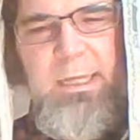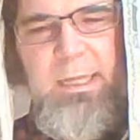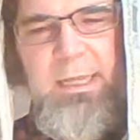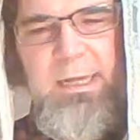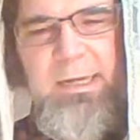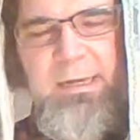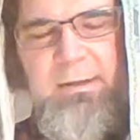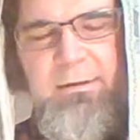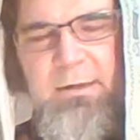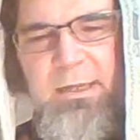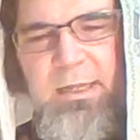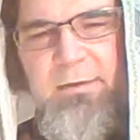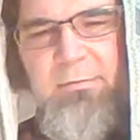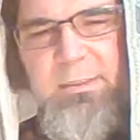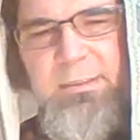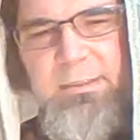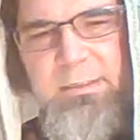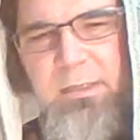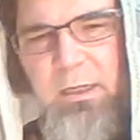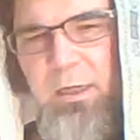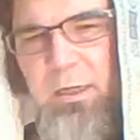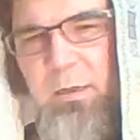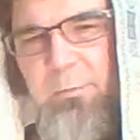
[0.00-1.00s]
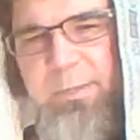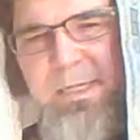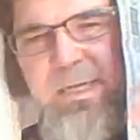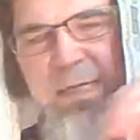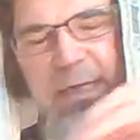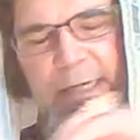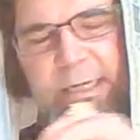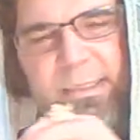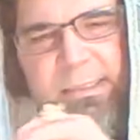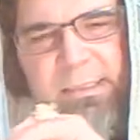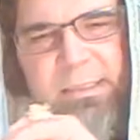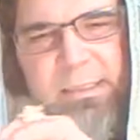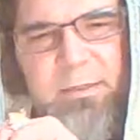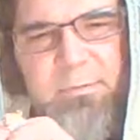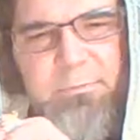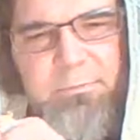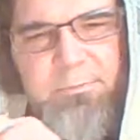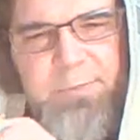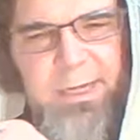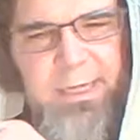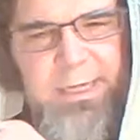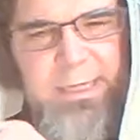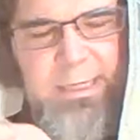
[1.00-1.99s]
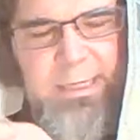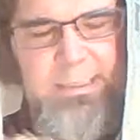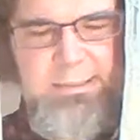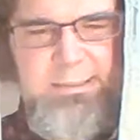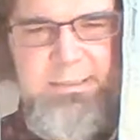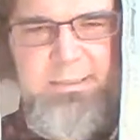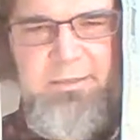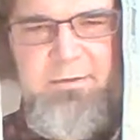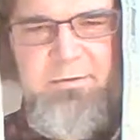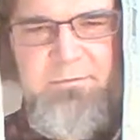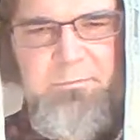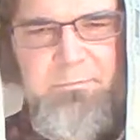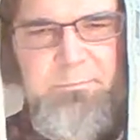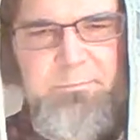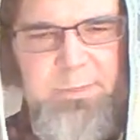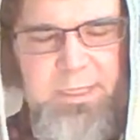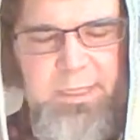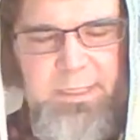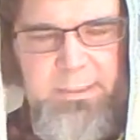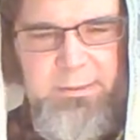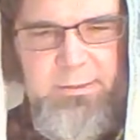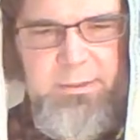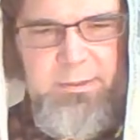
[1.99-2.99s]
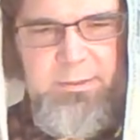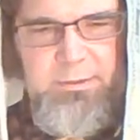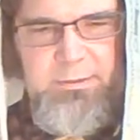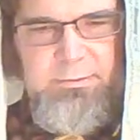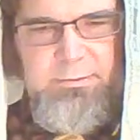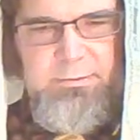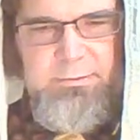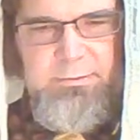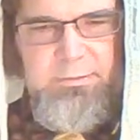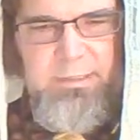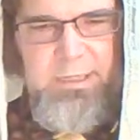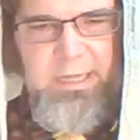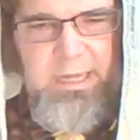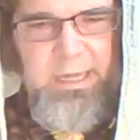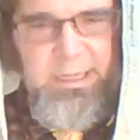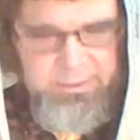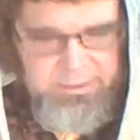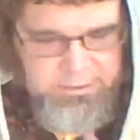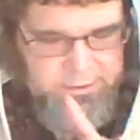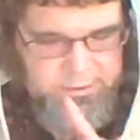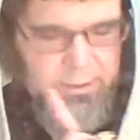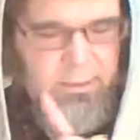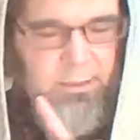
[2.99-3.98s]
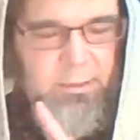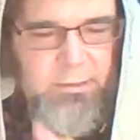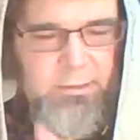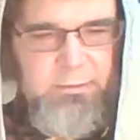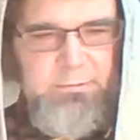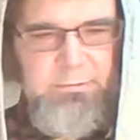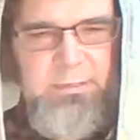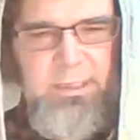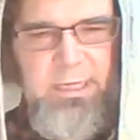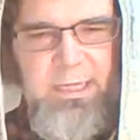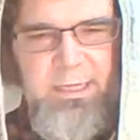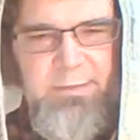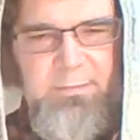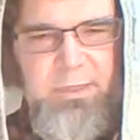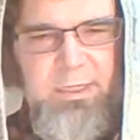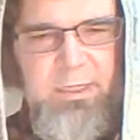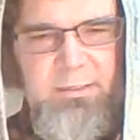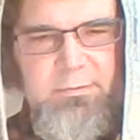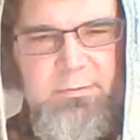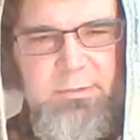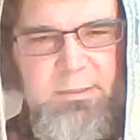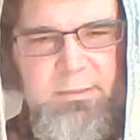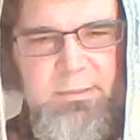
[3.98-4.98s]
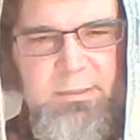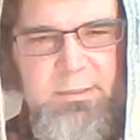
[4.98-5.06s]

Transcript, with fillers: And it, was all because of the obedience of Peter and John. Amen.